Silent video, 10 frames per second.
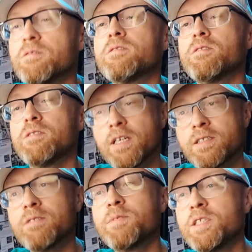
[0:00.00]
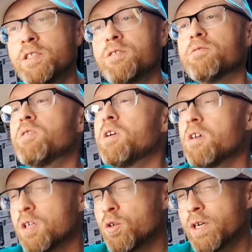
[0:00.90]
Nice to meet you.
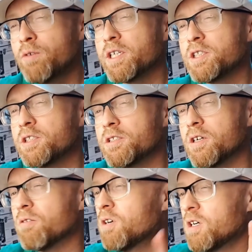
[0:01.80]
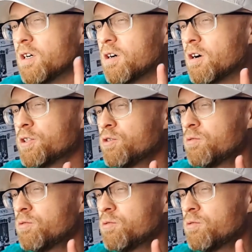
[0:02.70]
Quick question, though. Are you